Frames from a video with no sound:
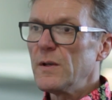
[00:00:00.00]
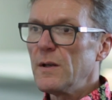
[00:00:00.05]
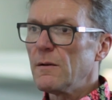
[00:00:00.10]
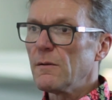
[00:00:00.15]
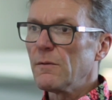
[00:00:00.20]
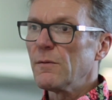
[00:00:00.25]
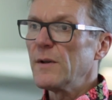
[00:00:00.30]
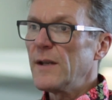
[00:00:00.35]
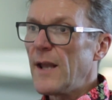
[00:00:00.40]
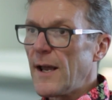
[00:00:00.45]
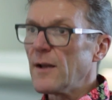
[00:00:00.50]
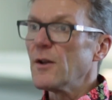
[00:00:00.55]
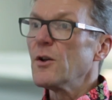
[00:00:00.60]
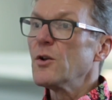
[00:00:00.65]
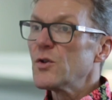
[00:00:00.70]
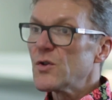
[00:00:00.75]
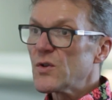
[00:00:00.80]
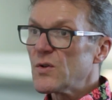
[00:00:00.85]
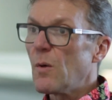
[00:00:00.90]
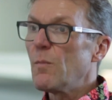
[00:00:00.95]
You know, yeah,
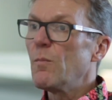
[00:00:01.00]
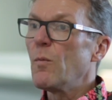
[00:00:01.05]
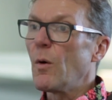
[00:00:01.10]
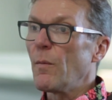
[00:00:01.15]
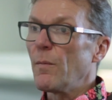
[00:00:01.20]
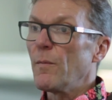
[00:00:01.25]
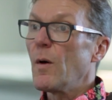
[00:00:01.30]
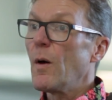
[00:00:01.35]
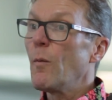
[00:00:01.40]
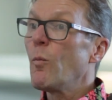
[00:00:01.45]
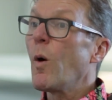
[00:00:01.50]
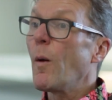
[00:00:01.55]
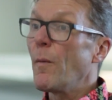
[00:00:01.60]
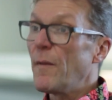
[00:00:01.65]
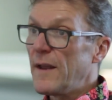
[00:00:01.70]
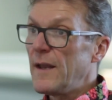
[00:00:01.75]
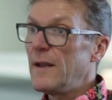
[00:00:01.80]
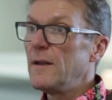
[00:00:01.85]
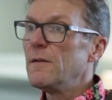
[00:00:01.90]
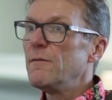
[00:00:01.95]
someone one
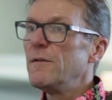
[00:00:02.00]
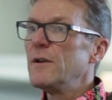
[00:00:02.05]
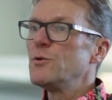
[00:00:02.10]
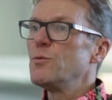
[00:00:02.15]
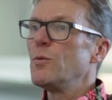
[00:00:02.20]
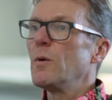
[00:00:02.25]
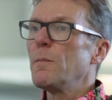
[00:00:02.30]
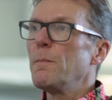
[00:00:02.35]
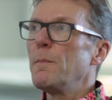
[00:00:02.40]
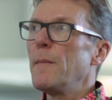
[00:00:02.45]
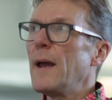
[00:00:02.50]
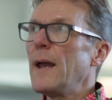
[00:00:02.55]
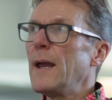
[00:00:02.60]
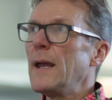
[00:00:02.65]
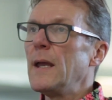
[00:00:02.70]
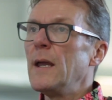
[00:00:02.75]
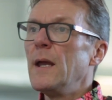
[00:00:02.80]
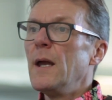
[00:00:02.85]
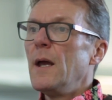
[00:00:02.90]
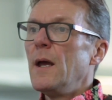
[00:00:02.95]
individual
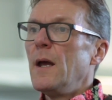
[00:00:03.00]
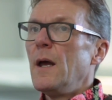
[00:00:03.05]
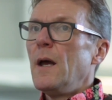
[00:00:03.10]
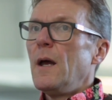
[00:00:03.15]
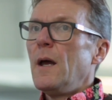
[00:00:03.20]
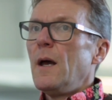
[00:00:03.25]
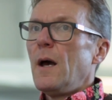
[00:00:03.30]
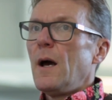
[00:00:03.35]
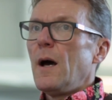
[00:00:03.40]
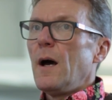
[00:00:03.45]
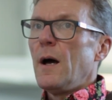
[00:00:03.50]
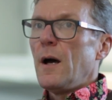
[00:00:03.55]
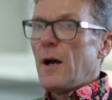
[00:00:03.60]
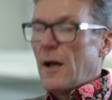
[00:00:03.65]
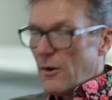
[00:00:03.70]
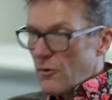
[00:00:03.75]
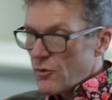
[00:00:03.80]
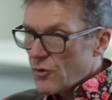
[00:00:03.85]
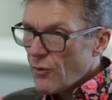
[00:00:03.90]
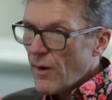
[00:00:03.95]
may uh,
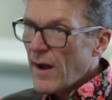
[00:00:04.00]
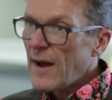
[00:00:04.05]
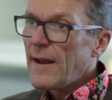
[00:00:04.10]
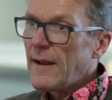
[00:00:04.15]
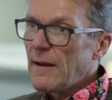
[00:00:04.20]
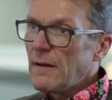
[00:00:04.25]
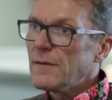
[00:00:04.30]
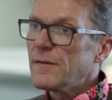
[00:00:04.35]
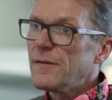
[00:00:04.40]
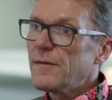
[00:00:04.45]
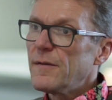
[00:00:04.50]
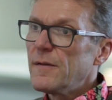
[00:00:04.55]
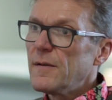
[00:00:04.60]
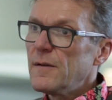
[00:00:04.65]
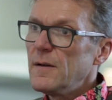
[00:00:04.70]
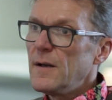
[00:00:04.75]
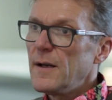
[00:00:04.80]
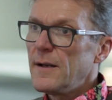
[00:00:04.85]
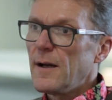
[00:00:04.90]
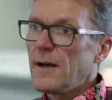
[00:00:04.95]
drive
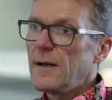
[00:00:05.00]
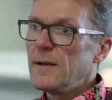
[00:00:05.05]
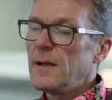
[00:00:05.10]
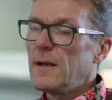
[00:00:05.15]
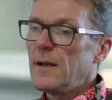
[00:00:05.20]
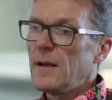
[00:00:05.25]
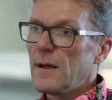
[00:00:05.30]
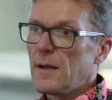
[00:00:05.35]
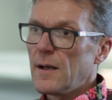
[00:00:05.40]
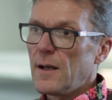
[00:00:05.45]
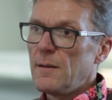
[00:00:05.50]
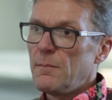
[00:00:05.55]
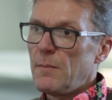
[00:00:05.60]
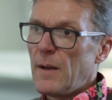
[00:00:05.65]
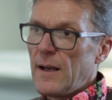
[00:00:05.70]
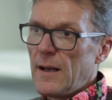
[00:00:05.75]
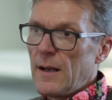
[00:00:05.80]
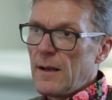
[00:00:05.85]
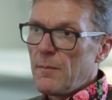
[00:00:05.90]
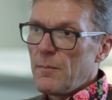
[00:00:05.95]
an idea and
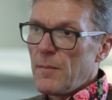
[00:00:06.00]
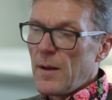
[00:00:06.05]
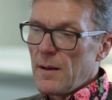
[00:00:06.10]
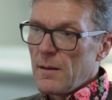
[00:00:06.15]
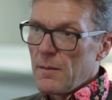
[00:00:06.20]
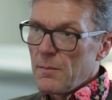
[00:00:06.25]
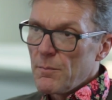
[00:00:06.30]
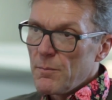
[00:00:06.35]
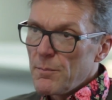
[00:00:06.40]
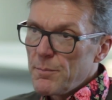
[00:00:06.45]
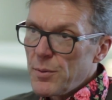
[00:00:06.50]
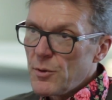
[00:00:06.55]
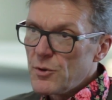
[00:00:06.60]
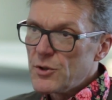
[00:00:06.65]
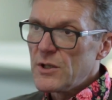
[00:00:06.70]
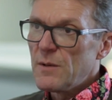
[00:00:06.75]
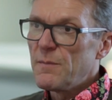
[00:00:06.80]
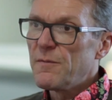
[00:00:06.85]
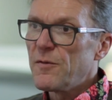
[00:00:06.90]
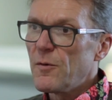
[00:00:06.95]
may may push
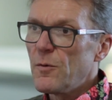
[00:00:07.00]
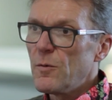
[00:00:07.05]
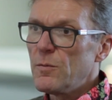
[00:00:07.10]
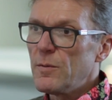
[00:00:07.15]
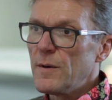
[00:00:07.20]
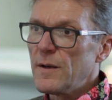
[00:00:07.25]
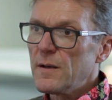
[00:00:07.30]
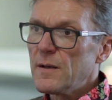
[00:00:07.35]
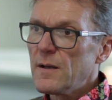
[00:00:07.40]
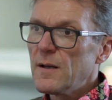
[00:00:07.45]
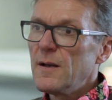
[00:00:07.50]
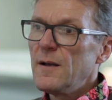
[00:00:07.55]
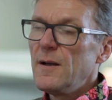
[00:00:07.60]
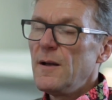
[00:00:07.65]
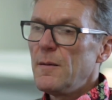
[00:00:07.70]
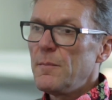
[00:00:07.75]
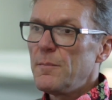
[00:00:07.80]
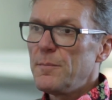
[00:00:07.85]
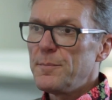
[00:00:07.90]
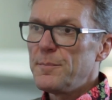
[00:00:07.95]
it forward.
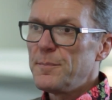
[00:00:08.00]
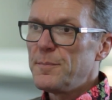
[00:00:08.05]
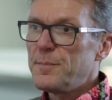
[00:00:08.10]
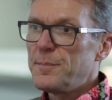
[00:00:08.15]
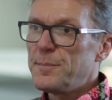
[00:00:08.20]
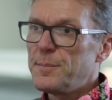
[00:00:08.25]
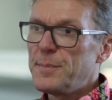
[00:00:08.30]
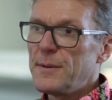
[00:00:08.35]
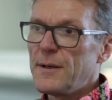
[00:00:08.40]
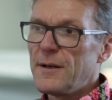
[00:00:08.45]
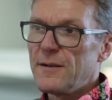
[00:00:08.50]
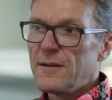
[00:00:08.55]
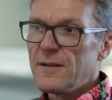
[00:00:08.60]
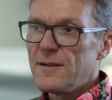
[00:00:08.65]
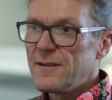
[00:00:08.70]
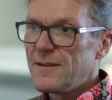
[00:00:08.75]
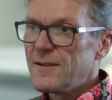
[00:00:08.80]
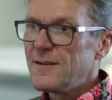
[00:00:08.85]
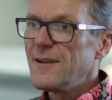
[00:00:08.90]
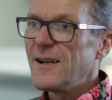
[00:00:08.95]
But
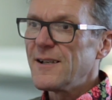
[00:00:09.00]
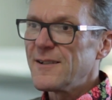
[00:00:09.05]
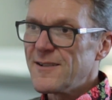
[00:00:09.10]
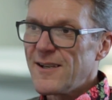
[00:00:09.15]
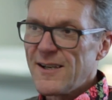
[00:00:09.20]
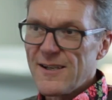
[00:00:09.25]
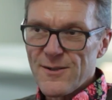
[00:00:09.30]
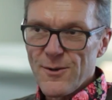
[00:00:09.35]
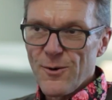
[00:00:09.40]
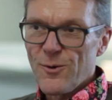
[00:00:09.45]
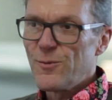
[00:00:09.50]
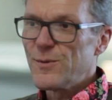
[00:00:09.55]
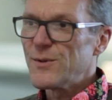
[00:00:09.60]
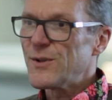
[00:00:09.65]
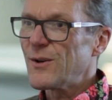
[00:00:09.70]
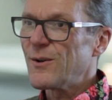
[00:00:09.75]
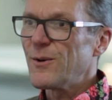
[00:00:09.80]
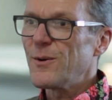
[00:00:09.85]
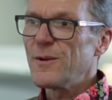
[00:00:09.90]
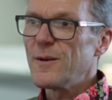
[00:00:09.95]
I say it's always the
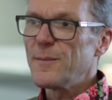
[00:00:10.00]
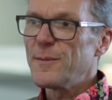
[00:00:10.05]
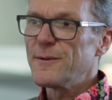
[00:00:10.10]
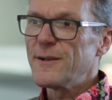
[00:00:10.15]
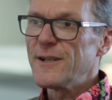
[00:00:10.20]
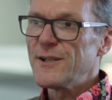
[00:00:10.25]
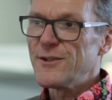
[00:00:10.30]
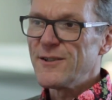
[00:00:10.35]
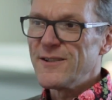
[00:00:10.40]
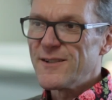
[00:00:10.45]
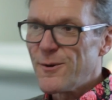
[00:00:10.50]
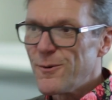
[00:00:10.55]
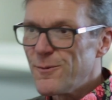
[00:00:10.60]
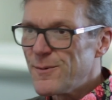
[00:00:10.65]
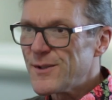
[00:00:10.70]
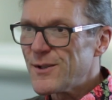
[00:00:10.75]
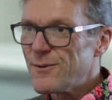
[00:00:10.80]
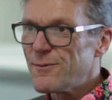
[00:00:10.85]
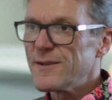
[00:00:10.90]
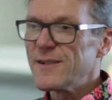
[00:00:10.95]
collaboration. It's
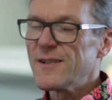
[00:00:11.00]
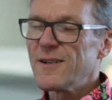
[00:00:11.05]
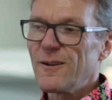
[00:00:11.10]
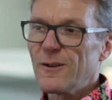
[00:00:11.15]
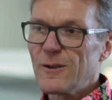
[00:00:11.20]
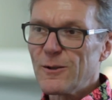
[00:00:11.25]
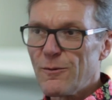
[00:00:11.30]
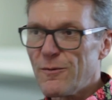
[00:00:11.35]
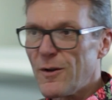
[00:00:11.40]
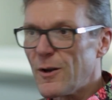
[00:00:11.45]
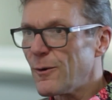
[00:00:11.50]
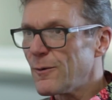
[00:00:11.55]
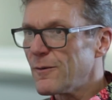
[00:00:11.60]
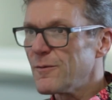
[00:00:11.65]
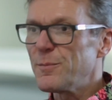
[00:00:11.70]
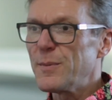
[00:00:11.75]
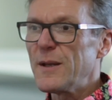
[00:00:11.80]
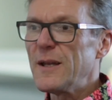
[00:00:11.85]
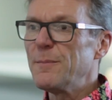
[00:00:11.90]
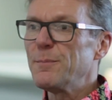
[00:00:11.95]
always the result of a lot of
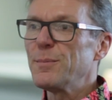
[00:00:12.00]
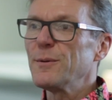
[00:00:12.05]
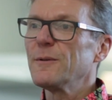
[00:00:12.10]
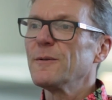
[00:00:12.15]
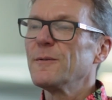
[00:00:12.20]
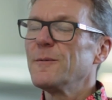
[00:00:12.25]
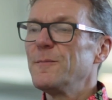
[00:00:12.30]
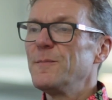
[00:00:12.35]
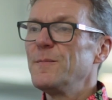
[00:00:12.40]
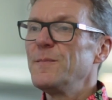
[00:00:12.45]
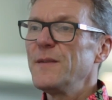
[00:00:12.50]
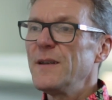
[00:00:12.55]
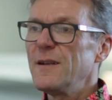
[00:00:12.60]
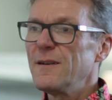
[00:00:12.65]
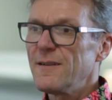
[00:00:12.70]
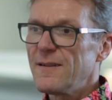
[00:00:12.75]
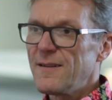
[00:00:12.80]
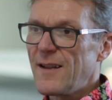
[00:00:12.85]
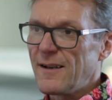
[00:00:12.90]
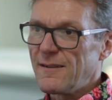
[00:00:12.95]
people you know,
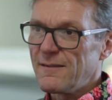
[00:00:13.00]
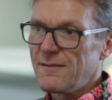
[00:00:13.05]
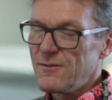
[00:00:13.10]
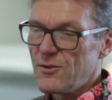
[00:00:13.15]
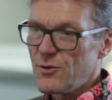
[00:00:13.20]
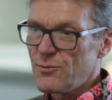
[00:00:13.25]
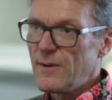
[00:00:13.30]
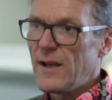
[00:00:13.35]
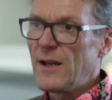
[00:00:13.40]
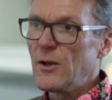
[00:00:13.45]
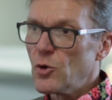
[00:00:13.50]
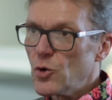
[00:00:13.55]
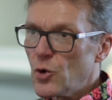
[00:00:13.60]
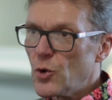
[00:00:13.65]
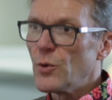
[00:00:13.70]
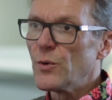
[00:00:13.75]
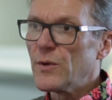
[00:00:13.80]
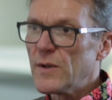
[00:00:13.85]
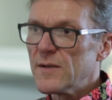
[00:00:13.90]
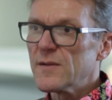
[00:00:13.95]
that create
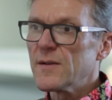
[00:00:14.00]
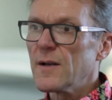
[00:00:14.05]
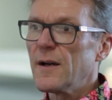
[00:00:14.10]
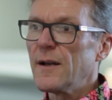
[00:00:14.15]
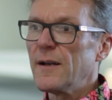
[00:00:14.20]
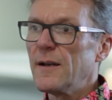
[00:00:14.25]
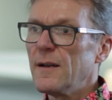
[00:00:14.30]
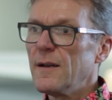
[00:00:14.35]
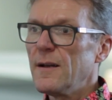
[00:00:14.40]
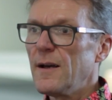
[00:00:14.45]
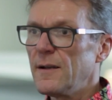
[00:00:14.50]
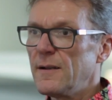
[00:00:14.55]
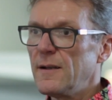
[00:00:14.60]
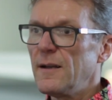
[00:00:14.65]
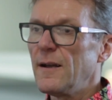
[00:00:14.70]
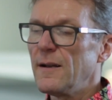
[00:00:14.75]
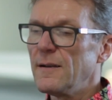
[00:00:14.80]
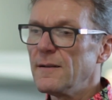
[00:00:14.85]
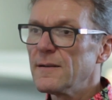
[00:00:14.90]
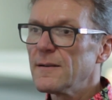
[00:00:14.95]
good design at the
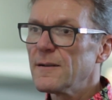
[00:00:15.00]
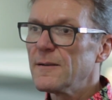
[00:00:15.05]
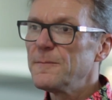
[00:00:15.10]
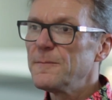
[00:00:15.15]
end